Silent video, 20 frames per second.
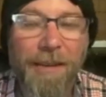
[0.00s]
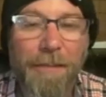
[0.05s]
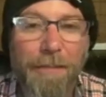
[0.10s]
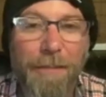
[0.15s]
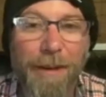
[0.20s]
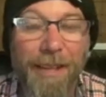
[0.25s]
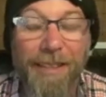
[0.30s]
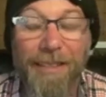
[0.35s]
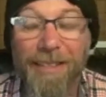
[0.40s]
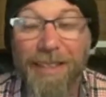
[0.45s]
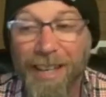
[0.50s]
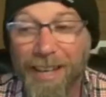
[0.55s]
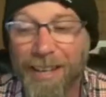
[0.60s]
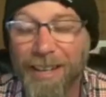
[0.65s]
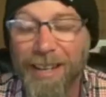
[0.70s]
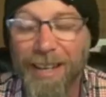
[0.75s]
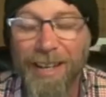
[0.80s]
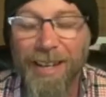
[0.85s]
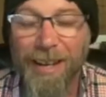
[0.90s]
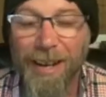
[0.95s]
but then
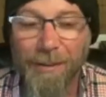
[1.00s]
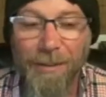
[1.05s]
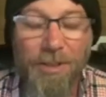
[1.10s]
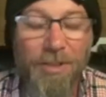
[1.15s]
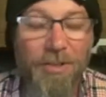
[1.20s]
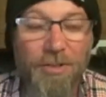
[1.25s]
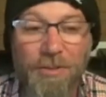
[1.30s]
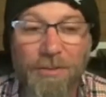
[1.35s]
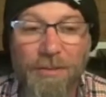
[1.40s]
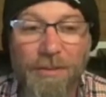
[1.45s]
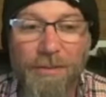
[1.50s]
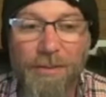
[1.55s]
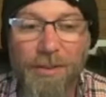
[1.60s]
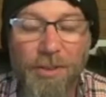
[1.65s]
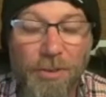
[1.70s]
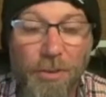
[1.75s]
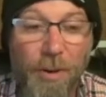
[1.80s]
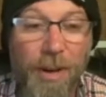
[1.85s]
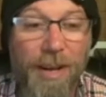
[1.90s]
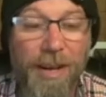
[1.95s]
again, I was
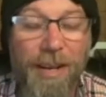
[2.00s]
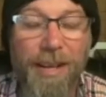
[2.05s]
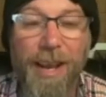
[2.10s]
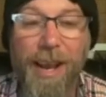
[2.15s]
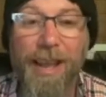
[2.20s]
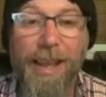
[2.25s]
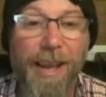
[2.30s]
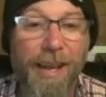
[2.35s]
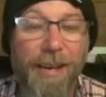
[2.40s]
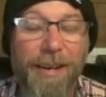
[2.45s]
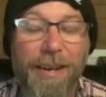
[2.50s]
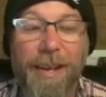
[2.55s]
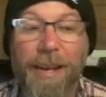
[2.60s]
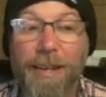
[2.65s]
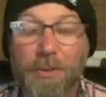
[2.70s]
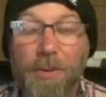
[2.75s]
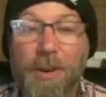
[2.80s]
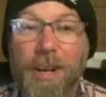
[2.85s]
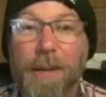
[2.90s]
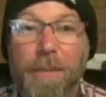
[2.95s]
training. I had a
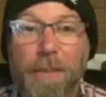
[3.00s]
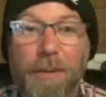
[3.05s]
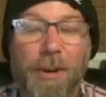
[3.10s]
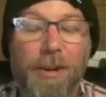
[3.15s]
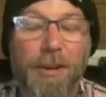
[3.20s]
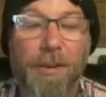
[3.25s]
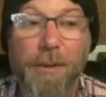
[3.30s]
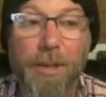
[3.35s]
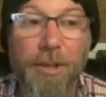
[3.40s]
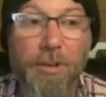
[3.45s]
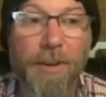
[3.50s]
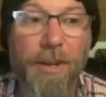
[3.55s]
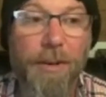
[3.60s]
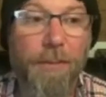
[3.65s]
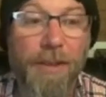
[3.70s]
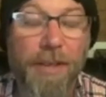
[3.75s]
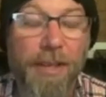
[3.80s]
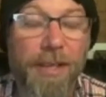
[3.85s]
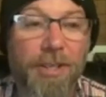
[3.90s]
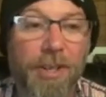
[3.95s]
training partner. We trained
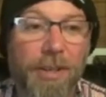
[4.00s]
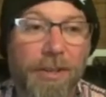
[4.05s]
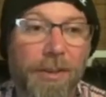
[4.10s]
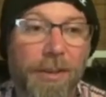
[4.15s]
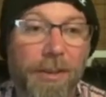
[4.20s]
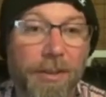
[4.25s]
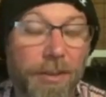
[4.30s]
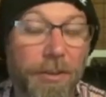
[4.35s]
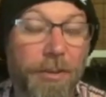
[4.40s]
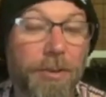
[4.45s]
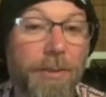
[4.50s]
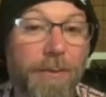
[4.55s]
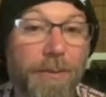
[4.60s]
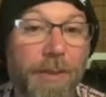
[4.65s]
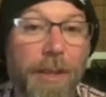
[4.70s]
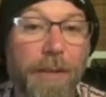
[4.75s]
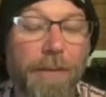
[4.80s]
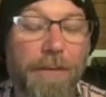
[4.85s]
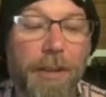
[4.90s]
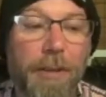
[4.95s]
with each other exclusively
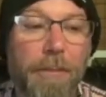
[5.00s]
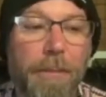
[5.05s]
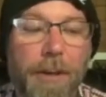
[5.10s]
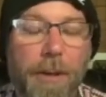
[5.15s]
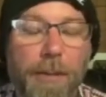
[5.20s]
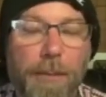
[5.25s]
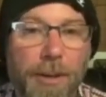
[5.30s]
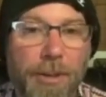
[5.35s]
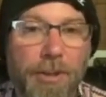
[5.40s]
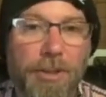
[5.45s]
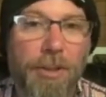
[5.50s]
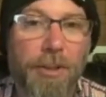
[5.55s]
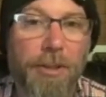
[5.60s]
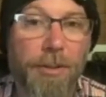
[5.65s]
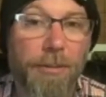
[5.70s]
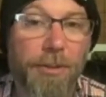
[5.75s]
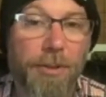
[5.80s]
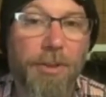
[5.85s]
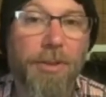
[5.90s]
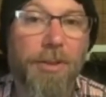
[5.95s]
in the Filipino martial
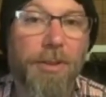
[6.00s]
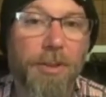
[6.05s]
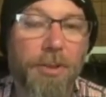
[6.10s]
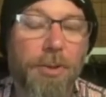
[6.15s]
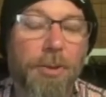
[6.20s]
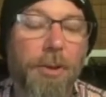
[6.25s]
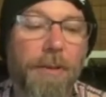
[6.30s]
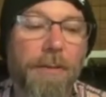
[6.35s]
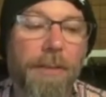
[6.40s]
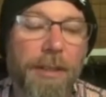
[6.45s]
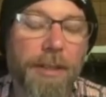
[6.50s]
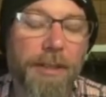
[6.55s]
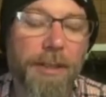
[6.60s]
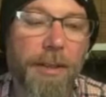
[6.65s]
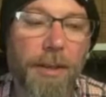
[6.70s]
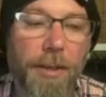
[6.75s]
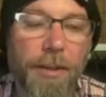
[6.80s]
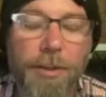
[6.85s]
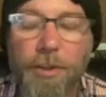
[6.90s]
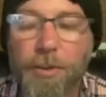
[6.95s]
arts. It was just the two of us
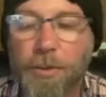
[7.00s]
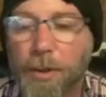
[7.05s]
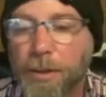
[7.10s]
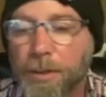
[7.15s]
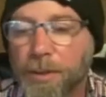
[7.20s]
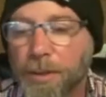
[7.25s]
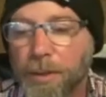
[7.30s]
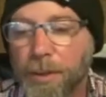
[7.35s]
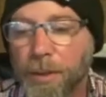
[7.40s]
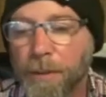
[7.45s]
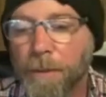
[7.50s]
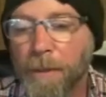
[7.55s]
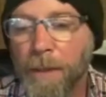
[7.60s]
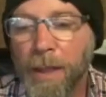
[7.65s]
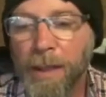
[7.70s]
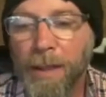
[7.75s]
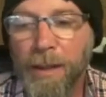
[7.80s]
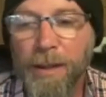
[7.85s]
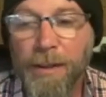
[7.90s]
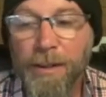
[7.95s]
and our instructor.
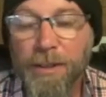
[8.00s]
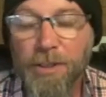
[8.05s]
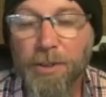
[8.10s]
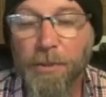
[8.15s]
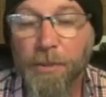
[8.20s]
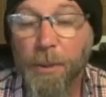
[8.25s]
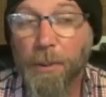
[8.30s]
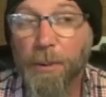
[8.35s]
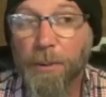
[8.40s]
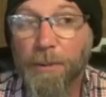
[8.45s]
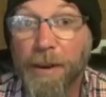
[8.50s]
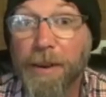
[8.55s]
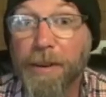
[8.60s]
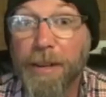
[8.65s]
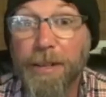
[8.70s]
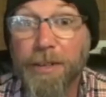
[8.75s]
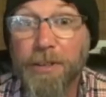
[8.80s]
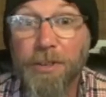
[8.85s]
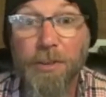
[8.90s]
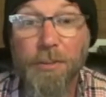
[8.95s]
So we were
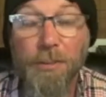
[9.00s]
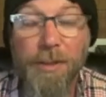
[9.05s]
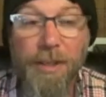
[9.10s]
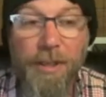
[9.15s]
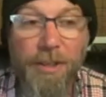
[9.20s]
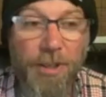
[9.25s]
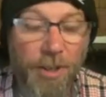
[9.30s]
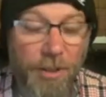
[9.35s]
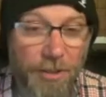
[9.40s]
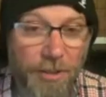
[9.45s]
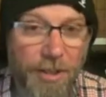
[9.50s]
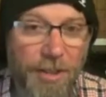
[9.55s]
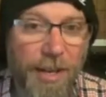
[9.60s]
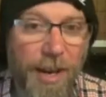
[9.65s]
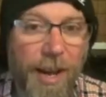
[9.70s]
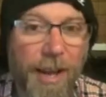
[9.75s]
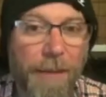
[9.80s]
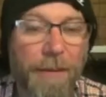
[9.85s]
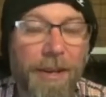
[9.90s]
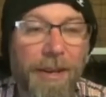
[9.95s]
very in tune with each other's
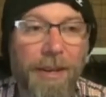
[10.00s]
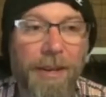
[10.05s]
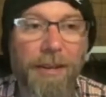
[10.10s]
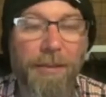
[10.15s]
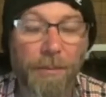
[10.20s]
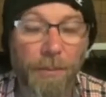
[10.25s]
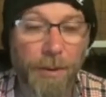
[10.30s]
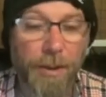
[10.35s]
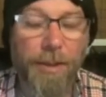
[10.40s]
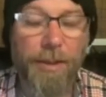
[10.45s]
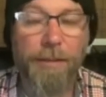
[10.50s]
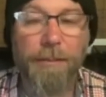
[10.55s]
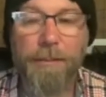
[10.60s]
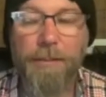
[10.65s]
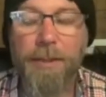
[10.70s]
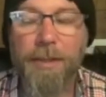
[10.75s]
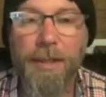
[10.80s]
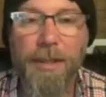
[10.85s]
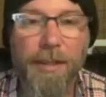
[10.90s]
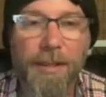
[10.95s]
timing and
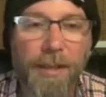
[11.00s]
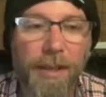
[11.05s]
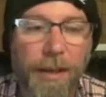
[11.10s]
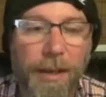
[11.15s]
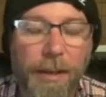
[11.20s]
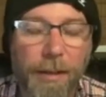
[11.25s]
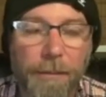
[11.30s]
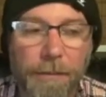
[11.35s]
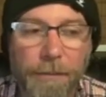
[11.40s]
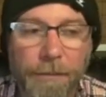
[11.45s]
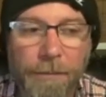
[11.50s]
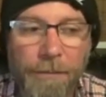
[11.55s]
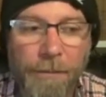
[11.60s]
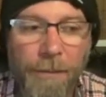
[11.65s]
rhythms. And, um,